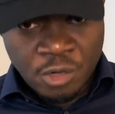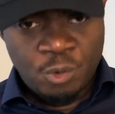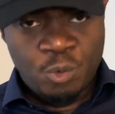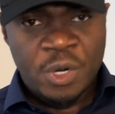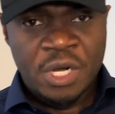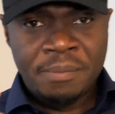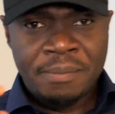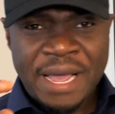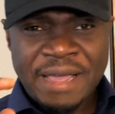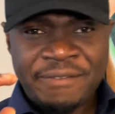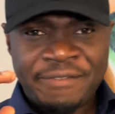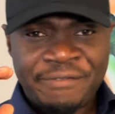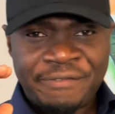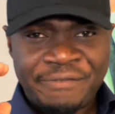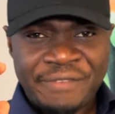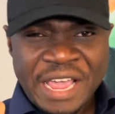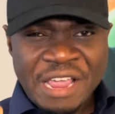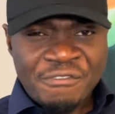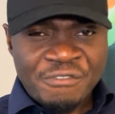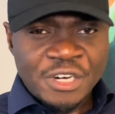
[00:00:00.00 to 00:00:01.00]
One of my
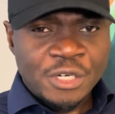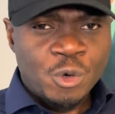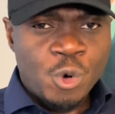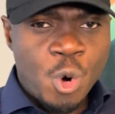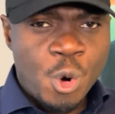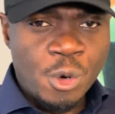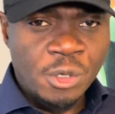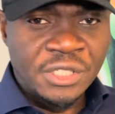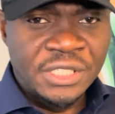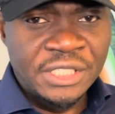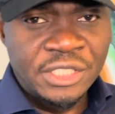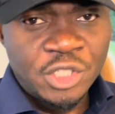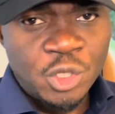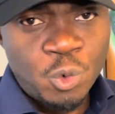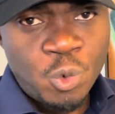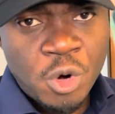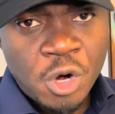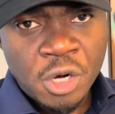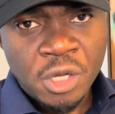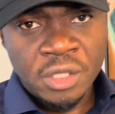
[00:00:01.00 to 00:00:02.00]
favorite quotes in the
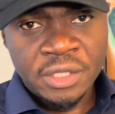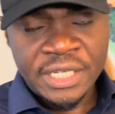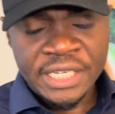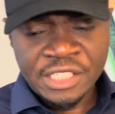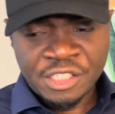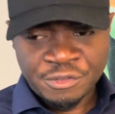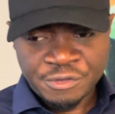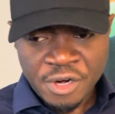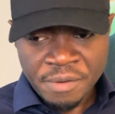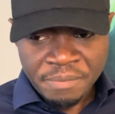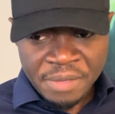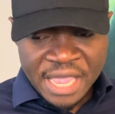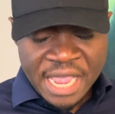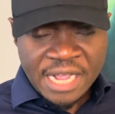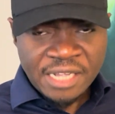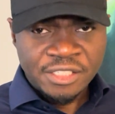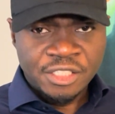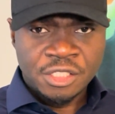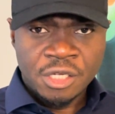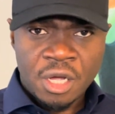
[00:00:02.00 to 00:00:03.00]
world is from
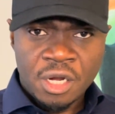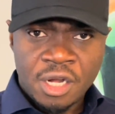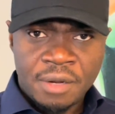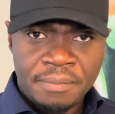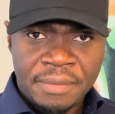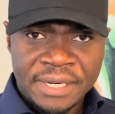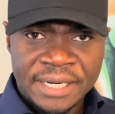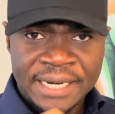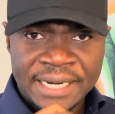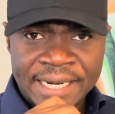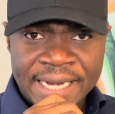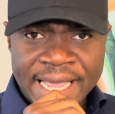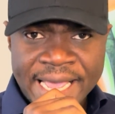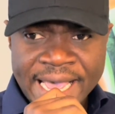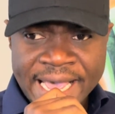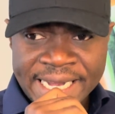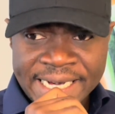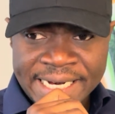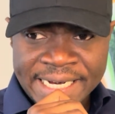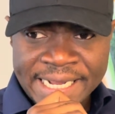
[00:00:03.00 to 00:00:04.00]
King Solomon,
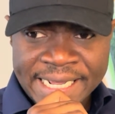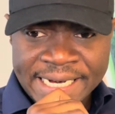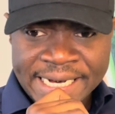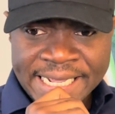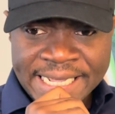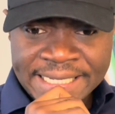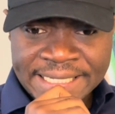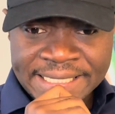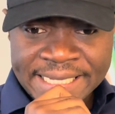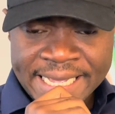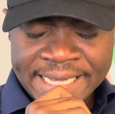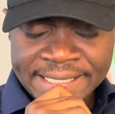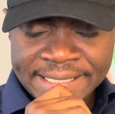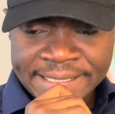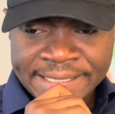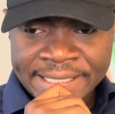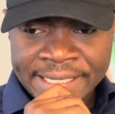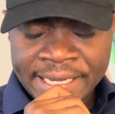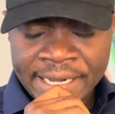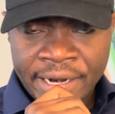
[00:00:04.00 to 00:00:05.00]
and in it he
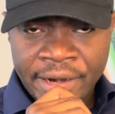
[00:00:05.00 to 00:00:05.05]
says,